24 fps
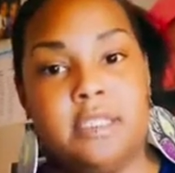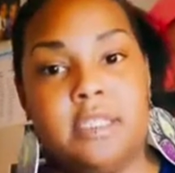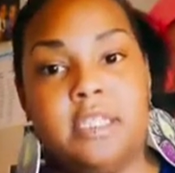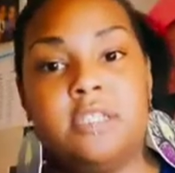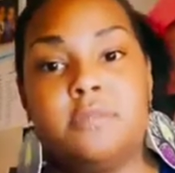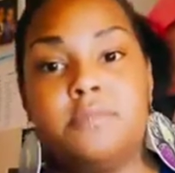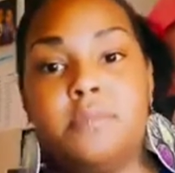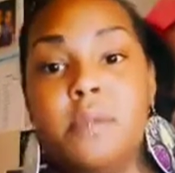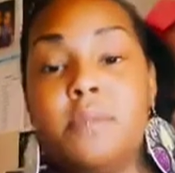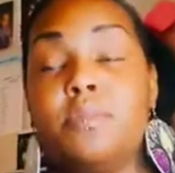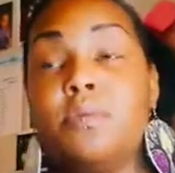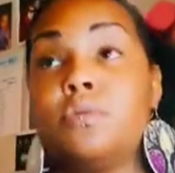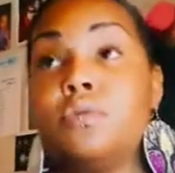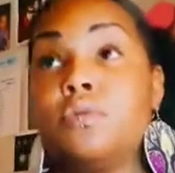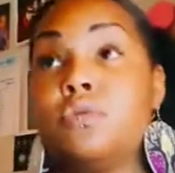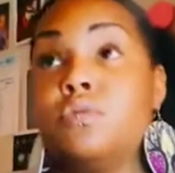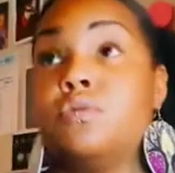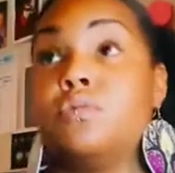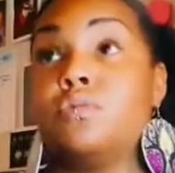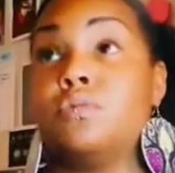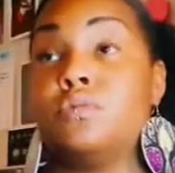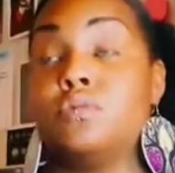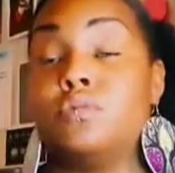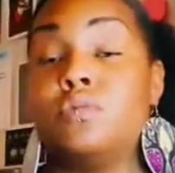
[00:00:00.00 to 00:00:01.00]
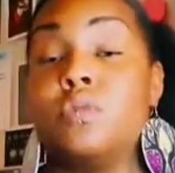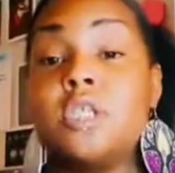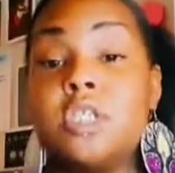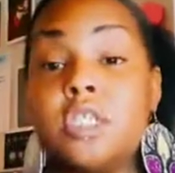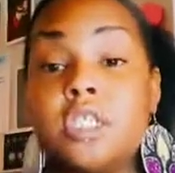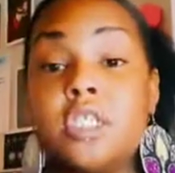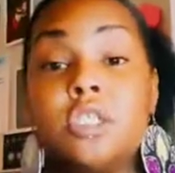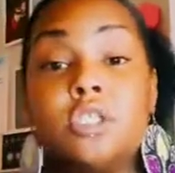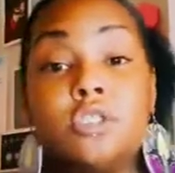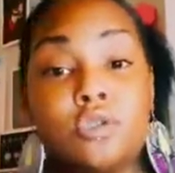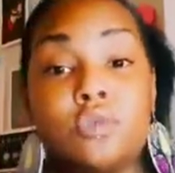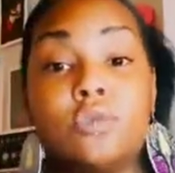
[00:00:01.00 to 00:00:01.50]
These people do
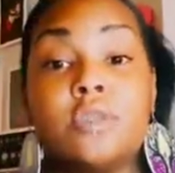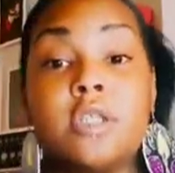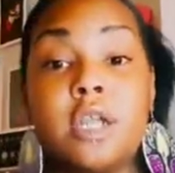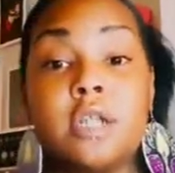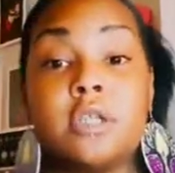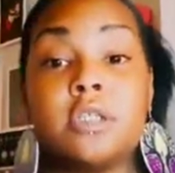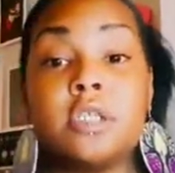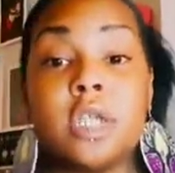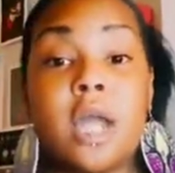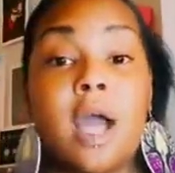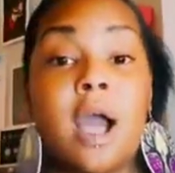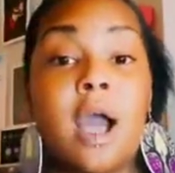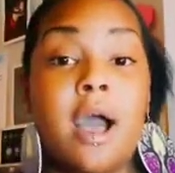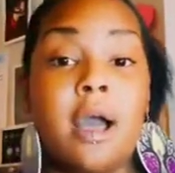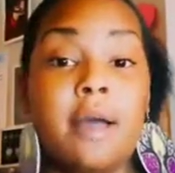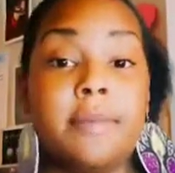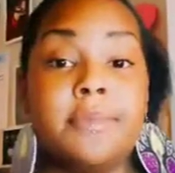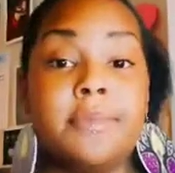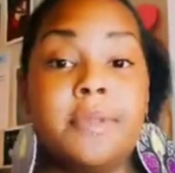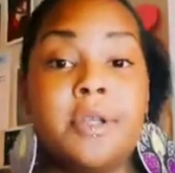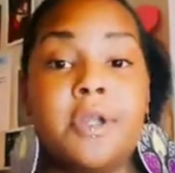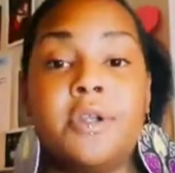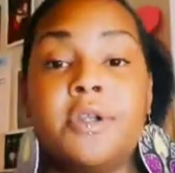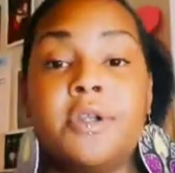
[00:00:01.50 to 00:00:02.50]
really do their job.